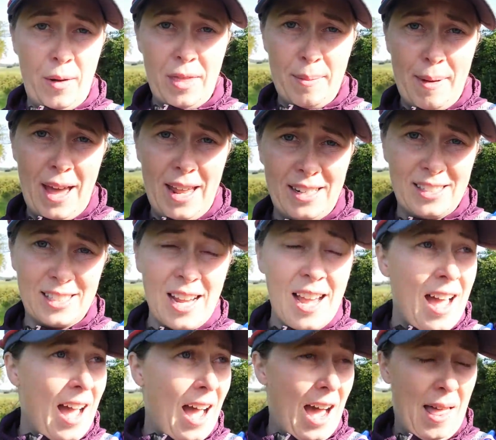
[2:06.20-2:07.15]
in the men's.
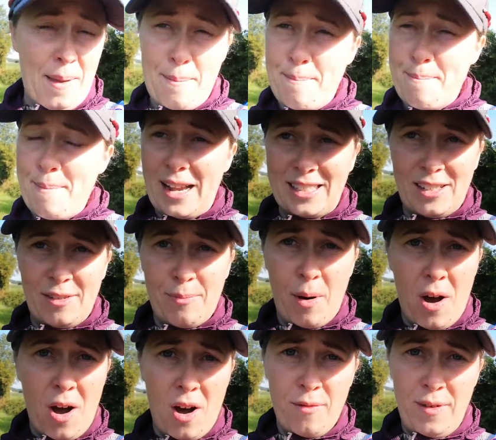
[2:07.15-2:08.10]
And a massive
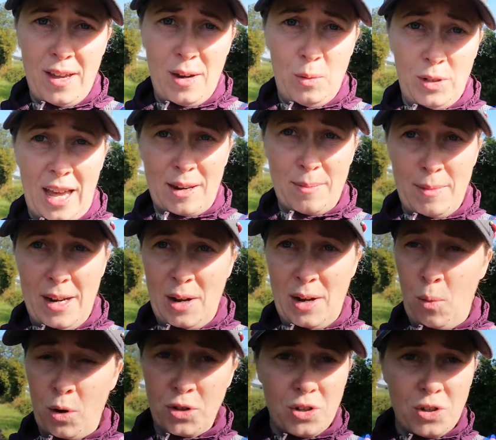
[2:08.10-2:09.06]
part of it was admin.
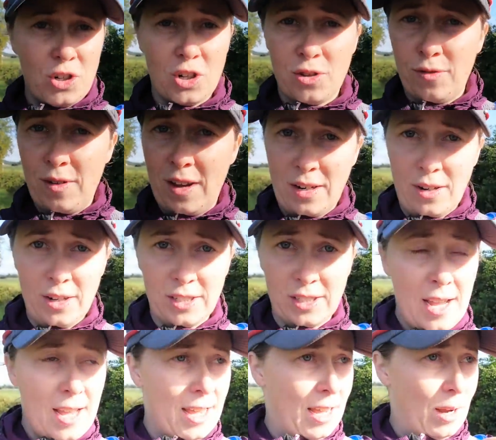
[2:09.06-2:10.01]
It wasn't just fitness,
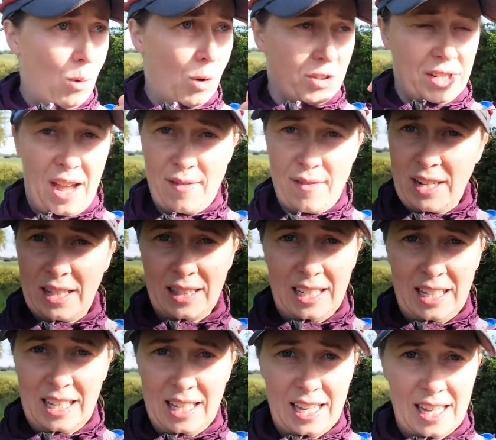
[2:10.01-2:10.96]
it wasn't having
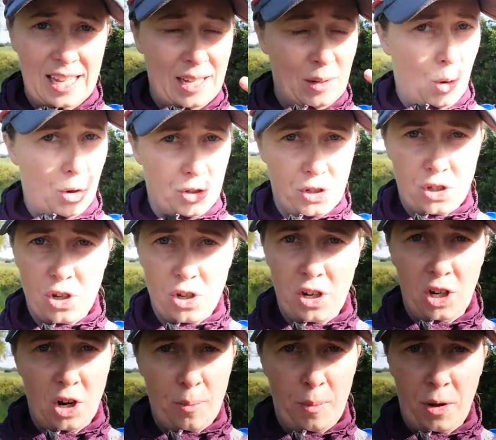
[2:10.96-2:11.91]
clean kit, it wasn't
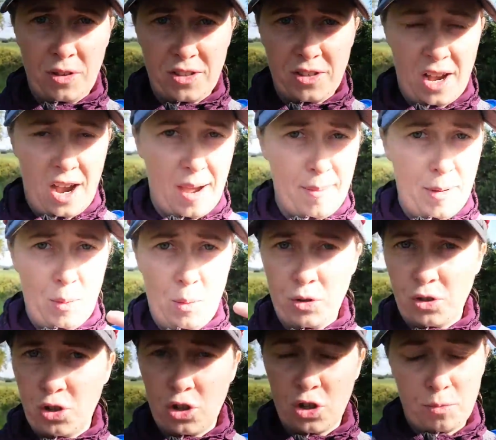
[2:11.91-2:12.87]
turning up on time, it
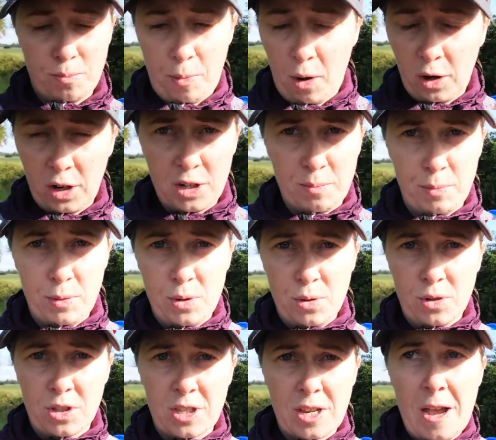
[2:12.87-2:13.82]
wasn't just polished
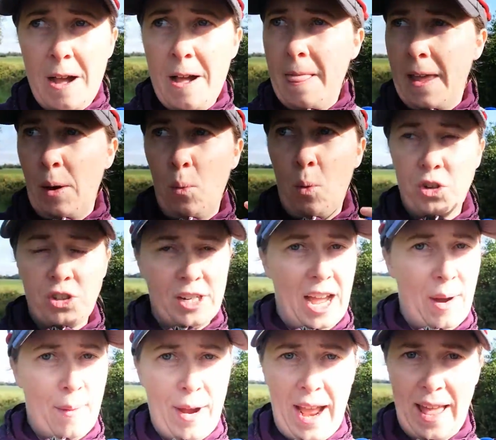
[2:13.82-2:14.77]
boots, it wasn't
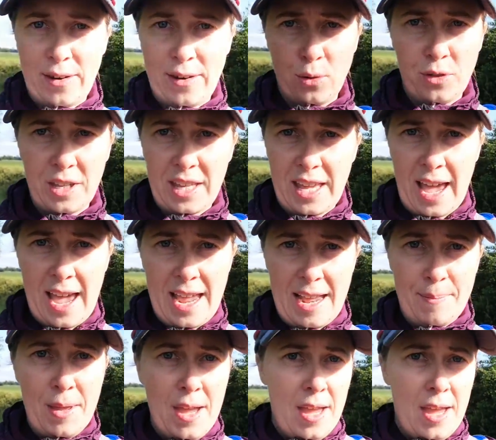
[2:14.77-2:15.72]
how I handled the
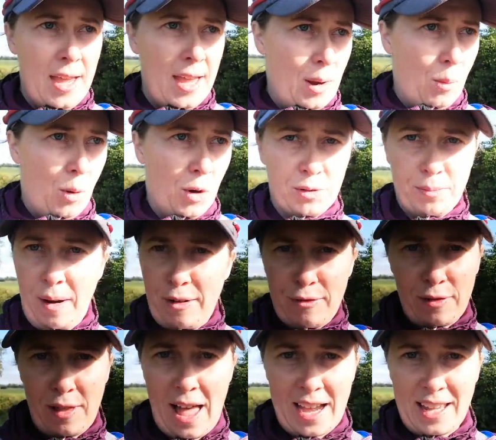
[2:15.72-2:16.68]
game, it wasn't my
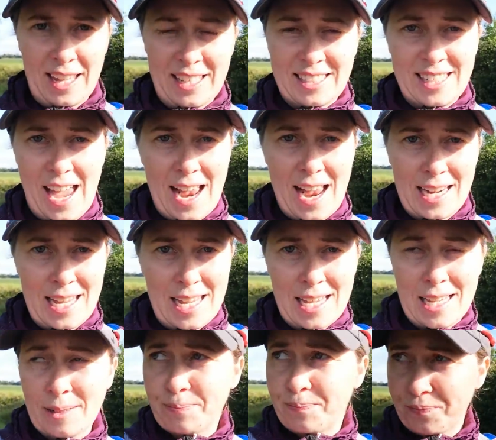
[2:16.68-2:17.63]
flagging
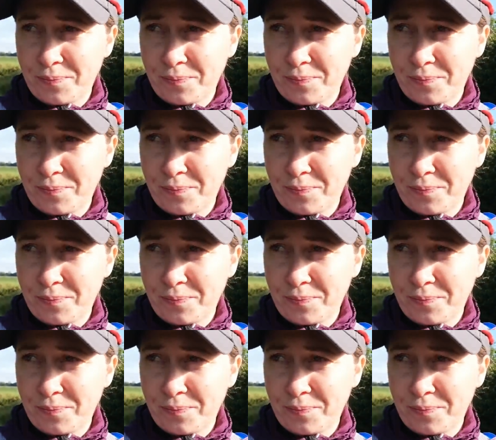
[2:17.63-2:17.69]
technique,